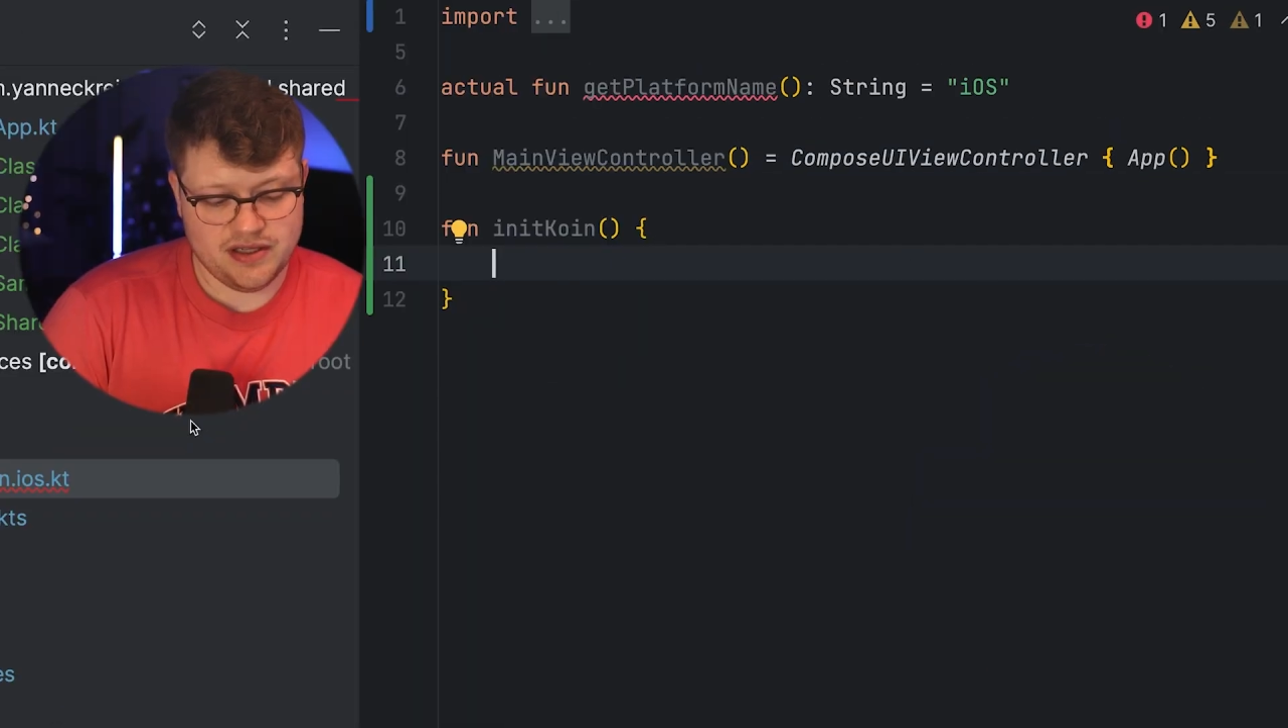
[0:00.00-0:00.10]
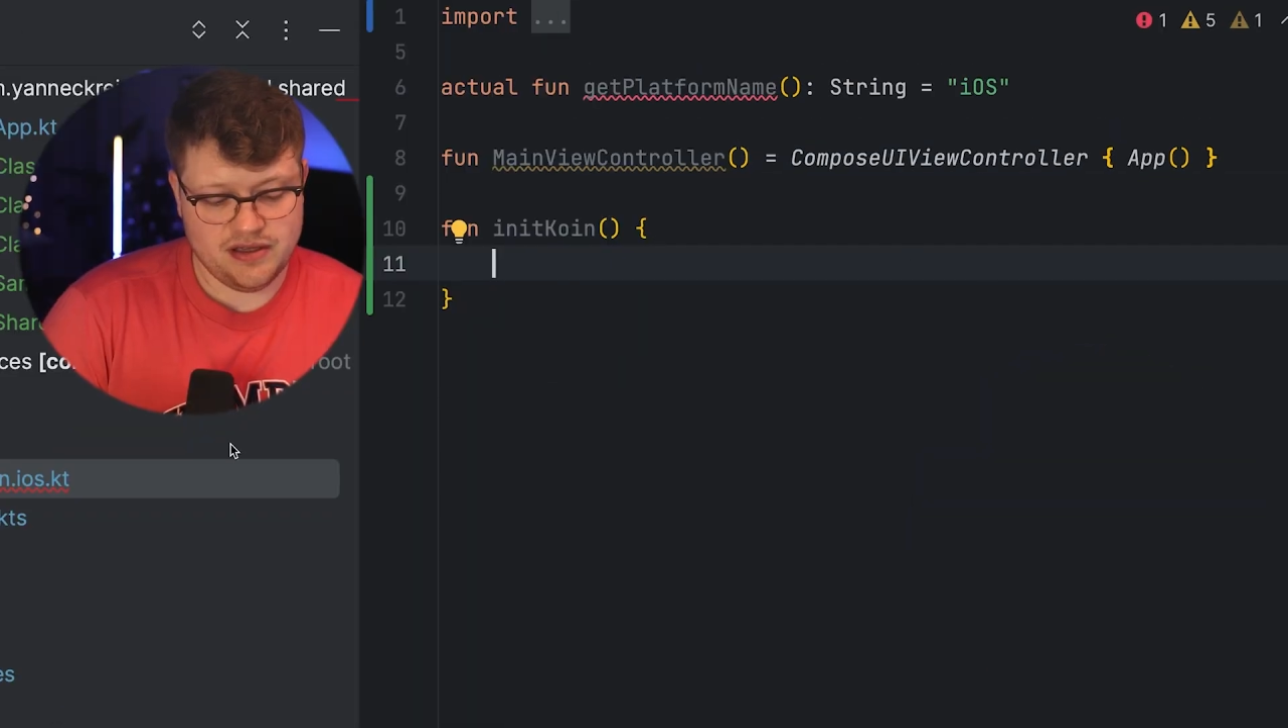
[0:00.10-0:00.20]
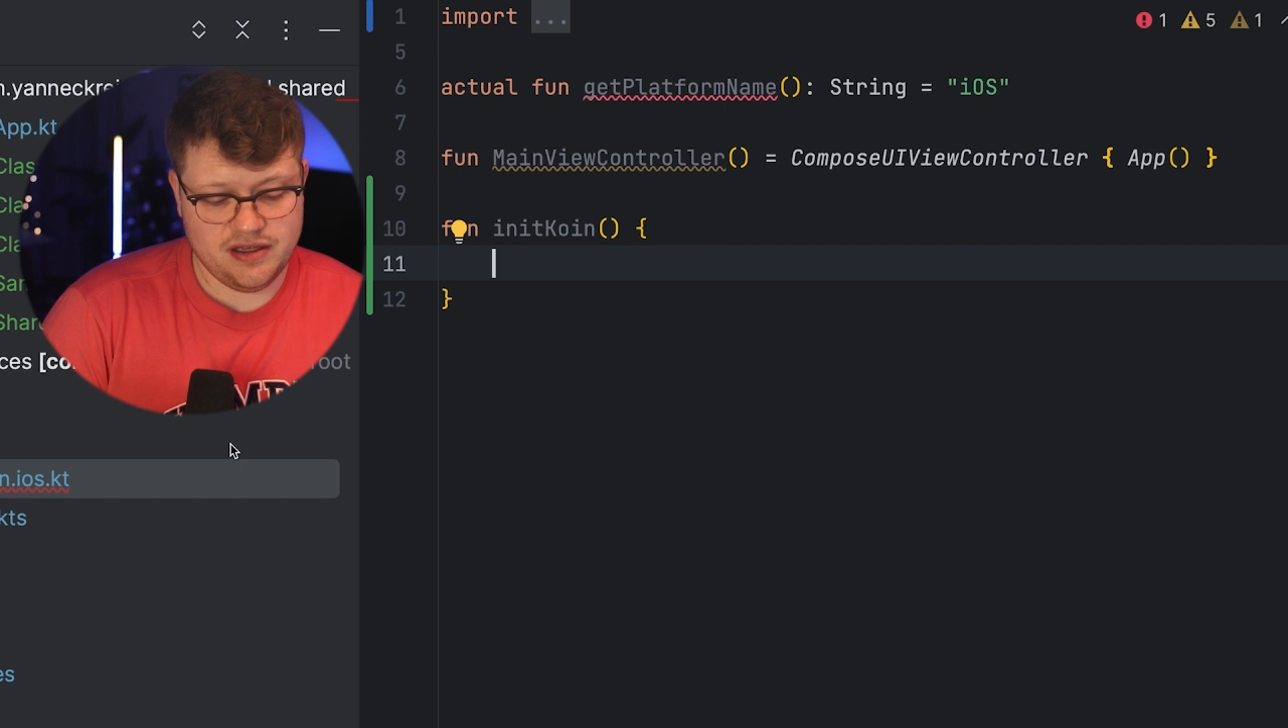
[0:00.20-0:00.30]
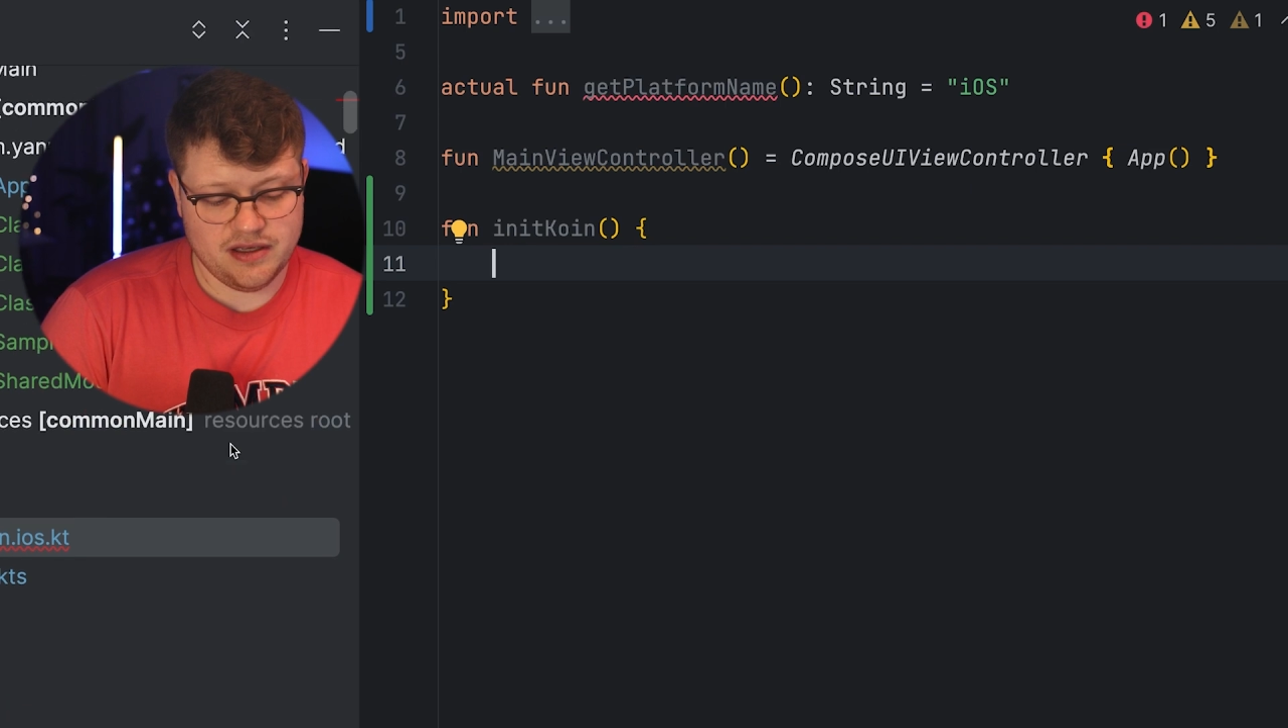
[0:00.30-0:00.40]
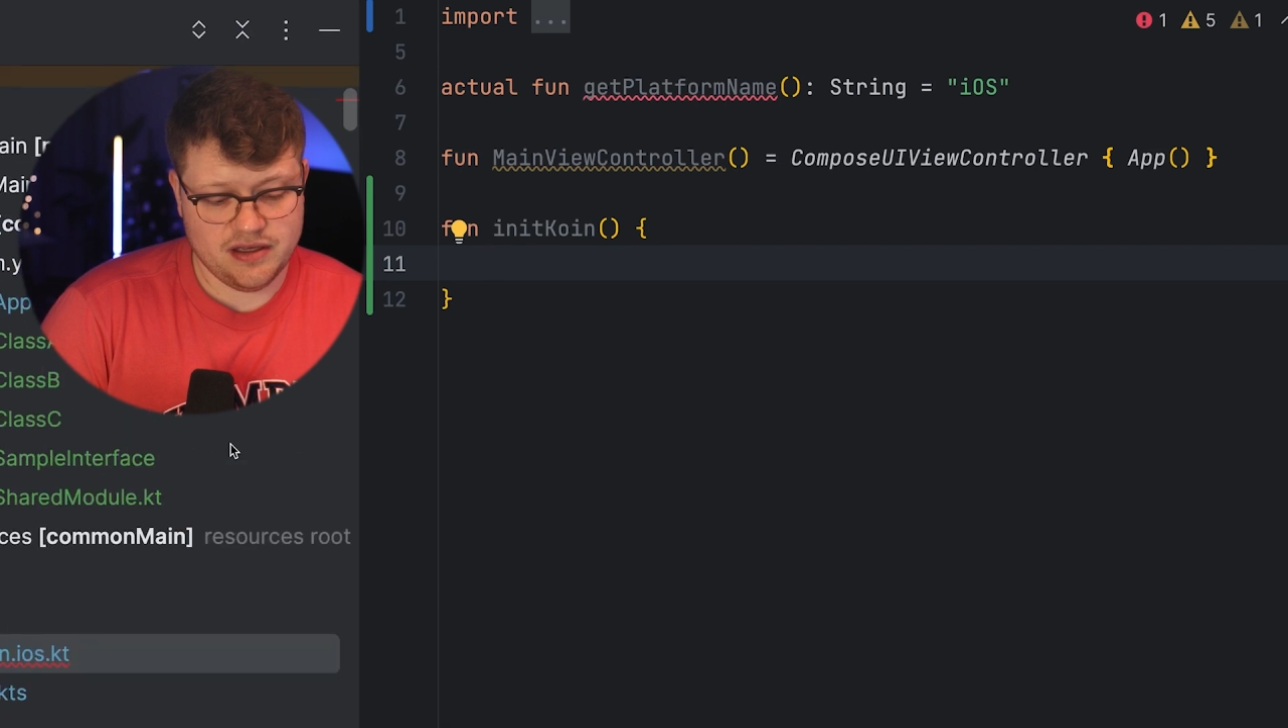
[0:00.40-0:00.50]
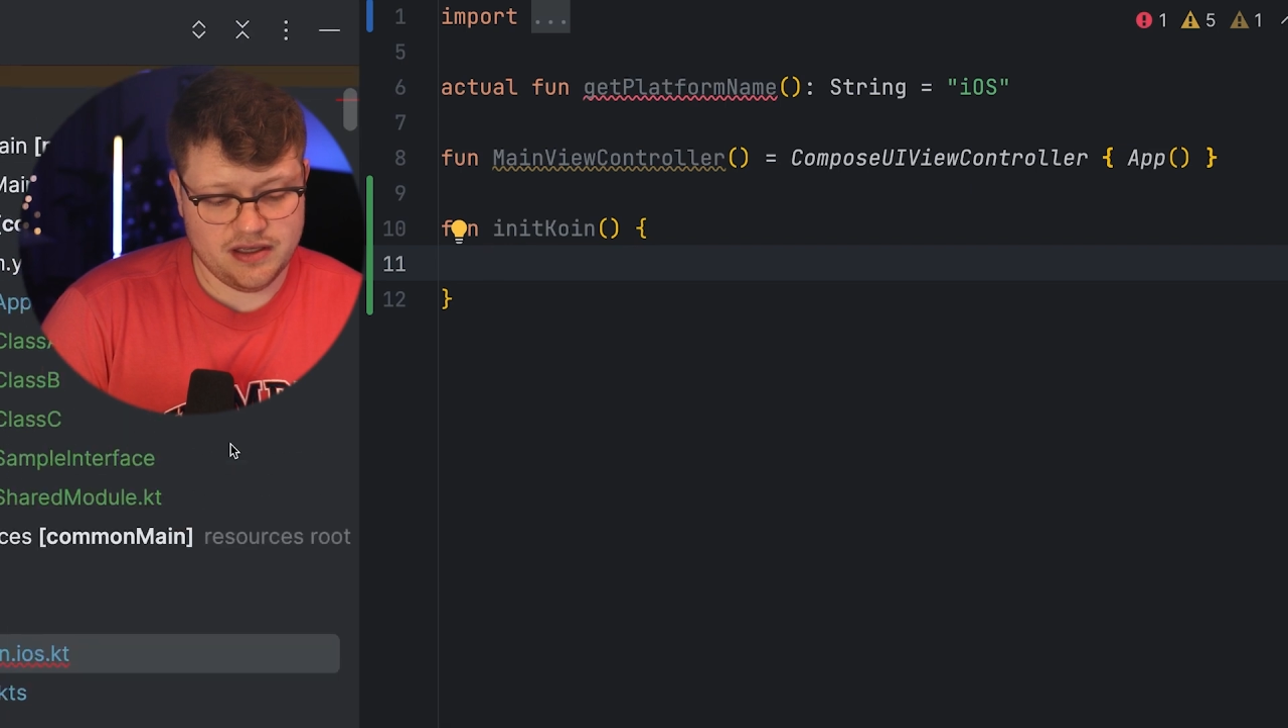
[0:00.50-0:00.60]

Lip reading: are in the